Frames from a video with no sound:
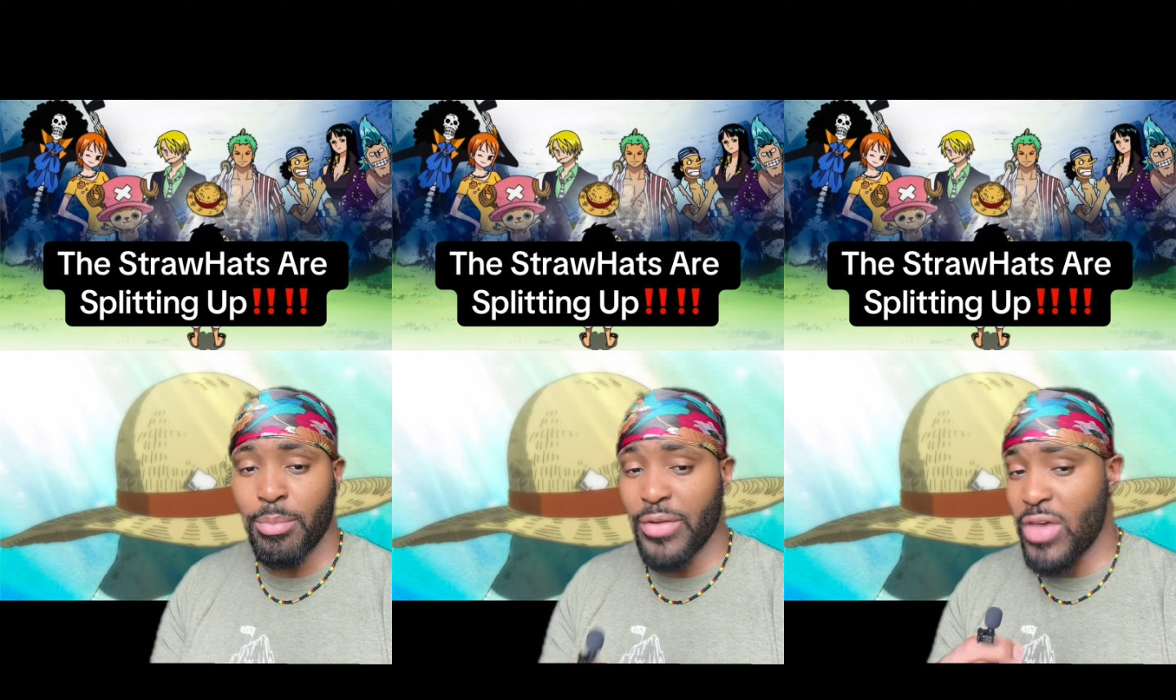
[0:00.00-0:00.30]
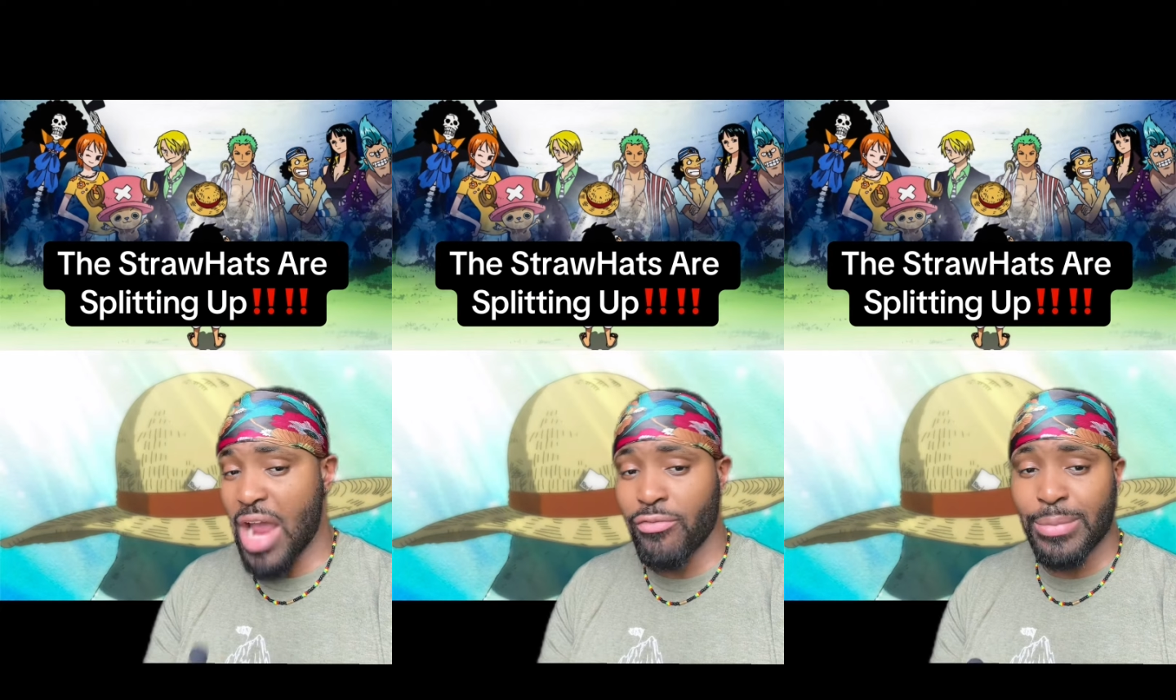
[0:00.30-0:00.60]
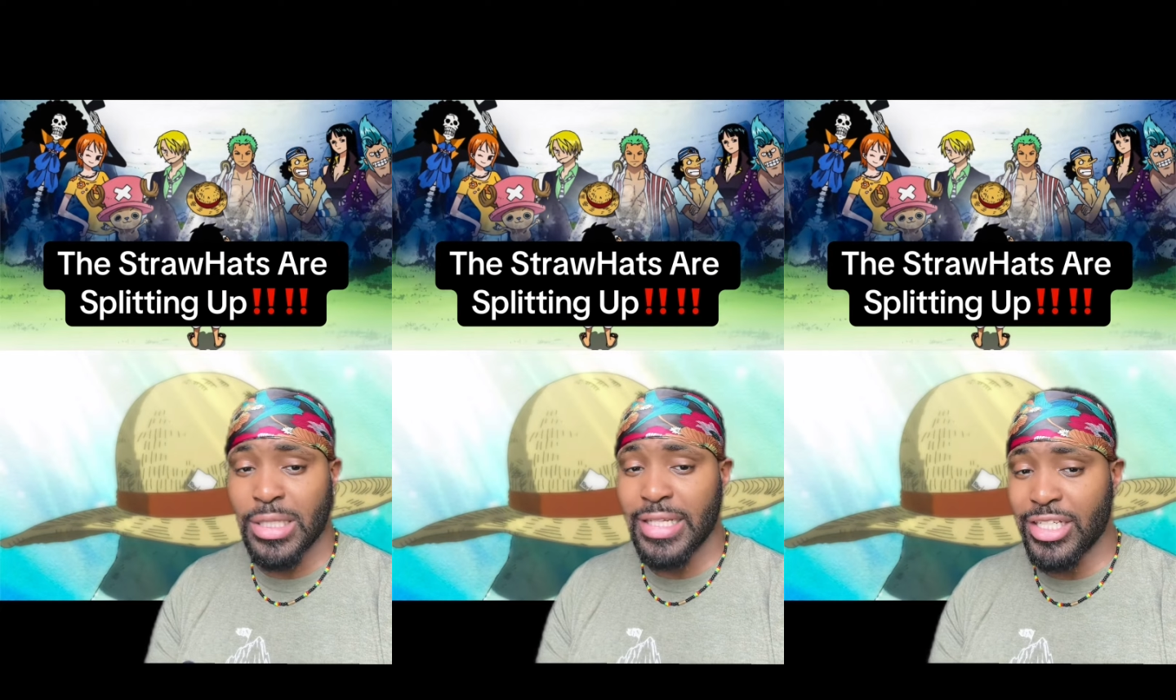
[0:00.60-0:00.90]
but if you haven't
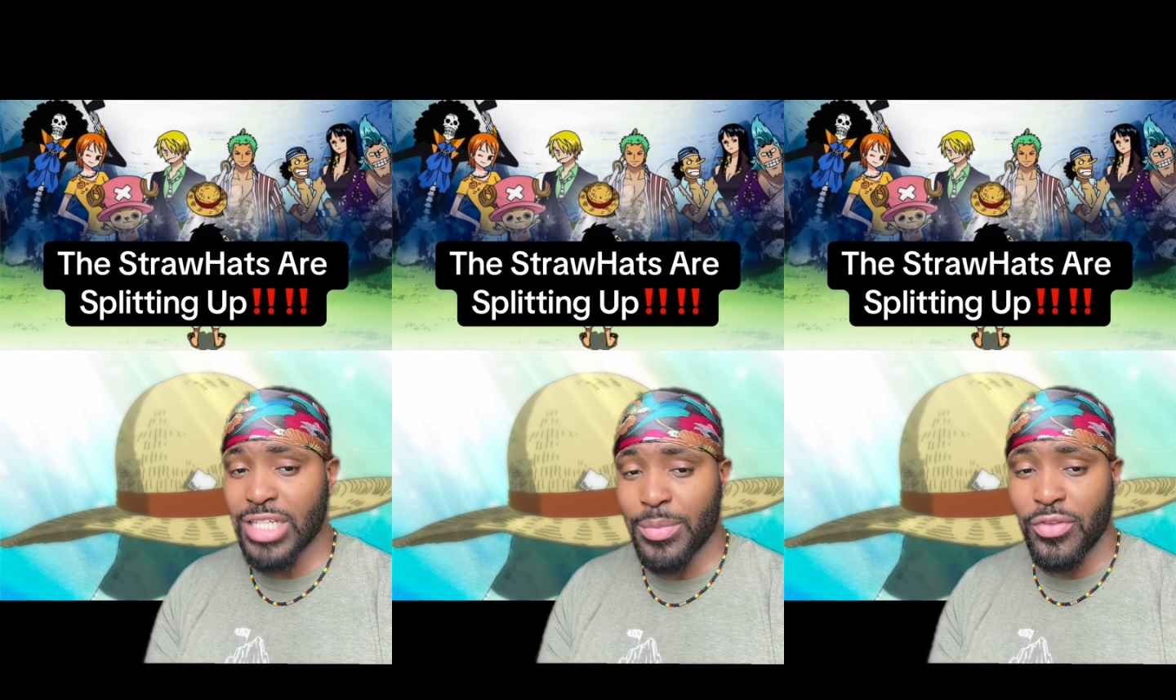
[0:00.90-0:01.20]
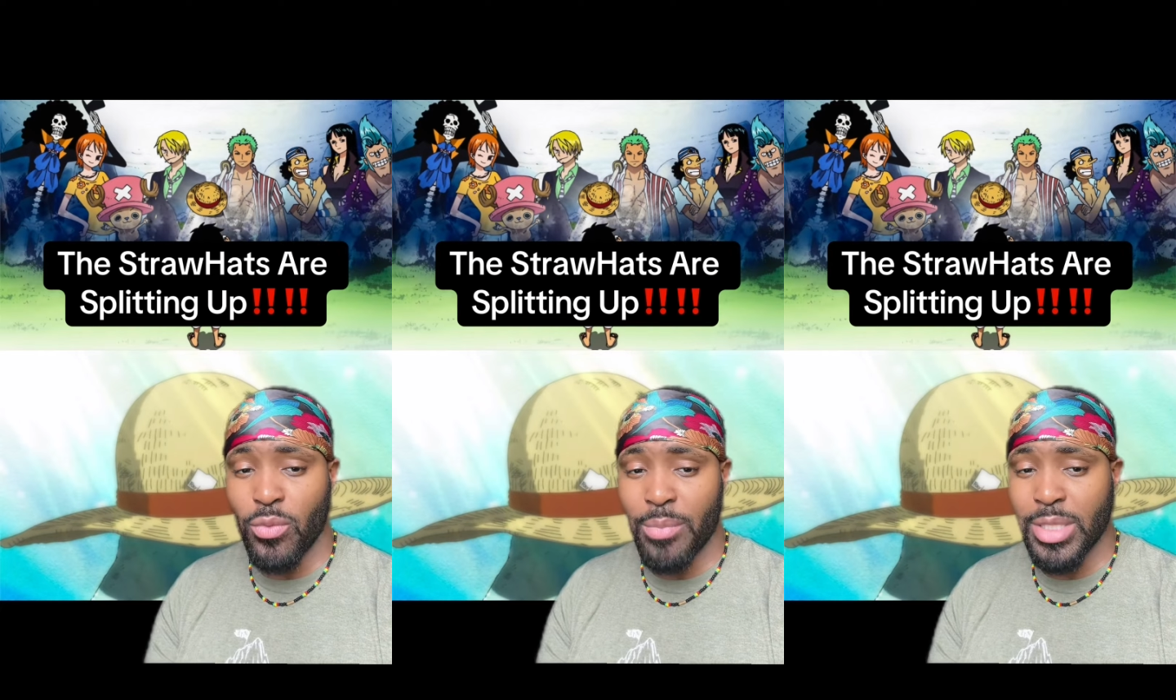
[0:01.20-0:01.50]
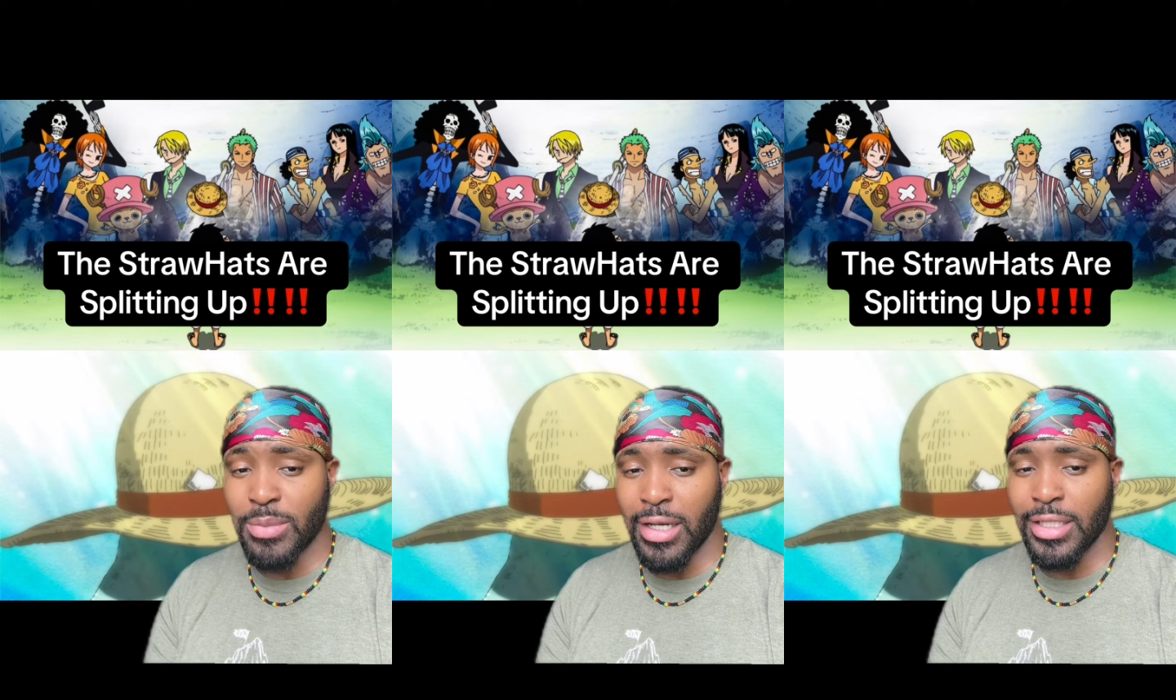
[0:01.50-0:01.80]
read the latest chapter of the One
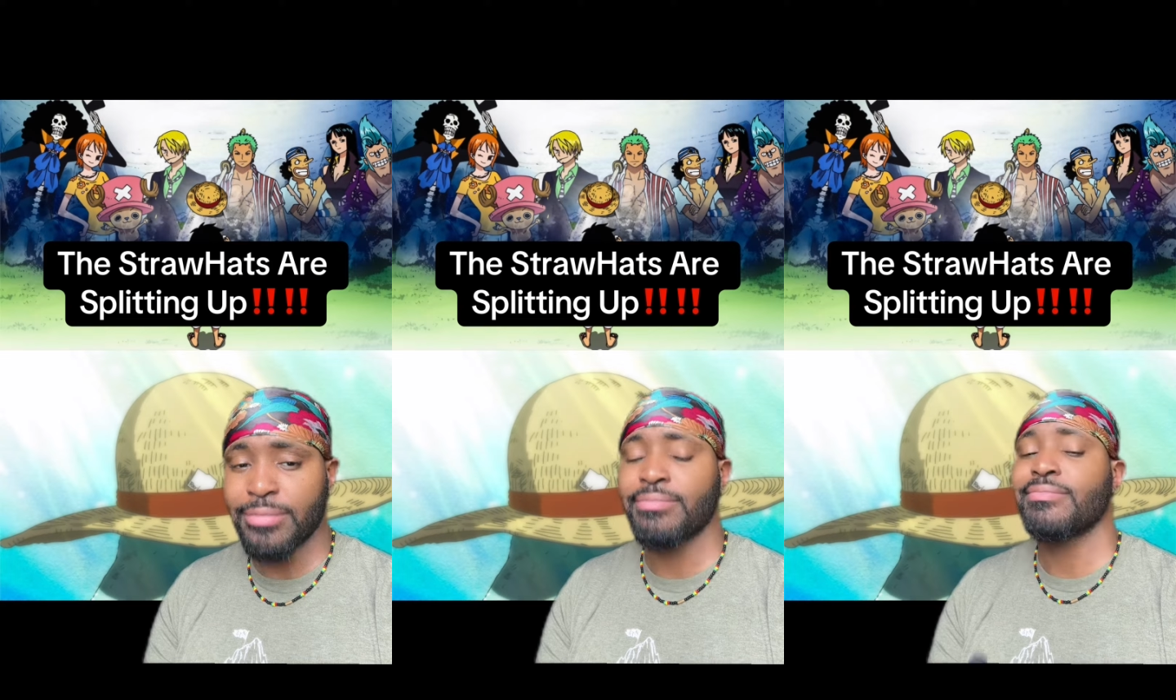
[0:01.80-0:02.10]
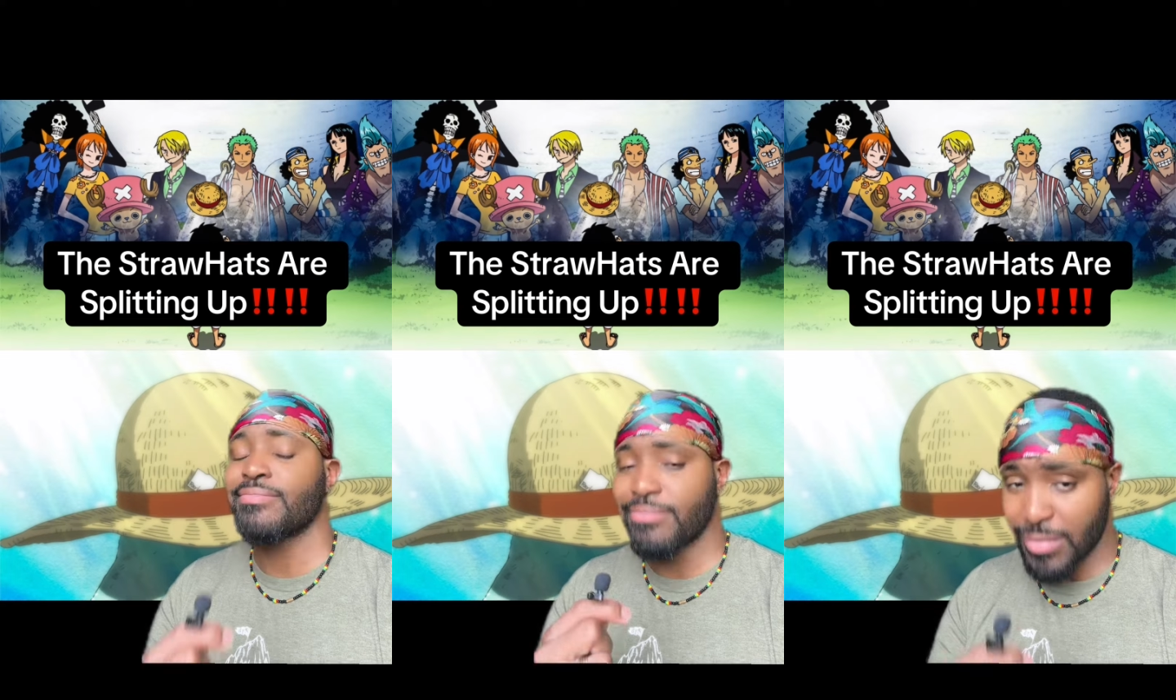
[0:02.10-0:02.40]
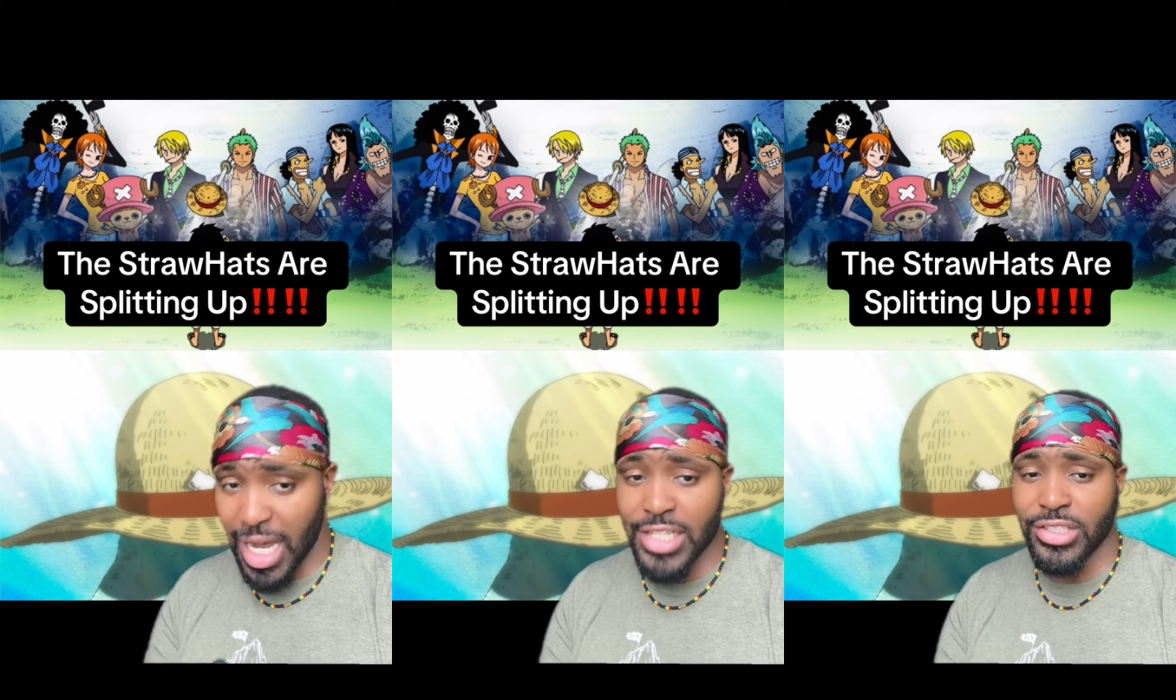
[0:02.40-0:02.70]
Piece manga,
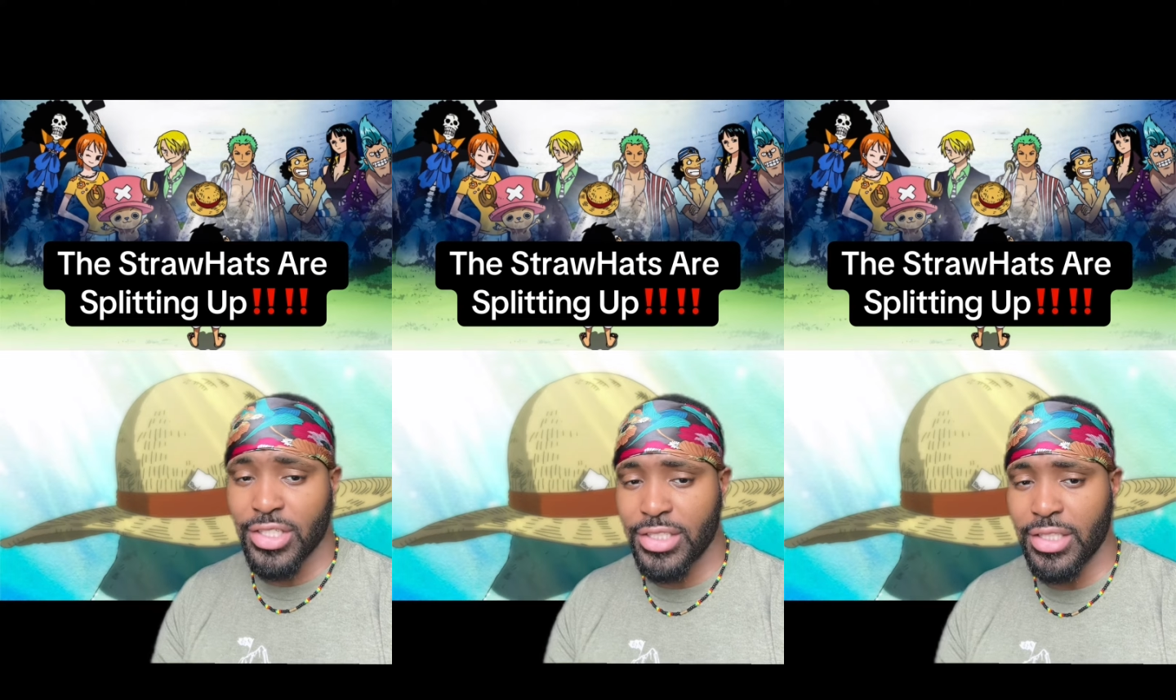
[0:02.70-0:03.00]
I suggest you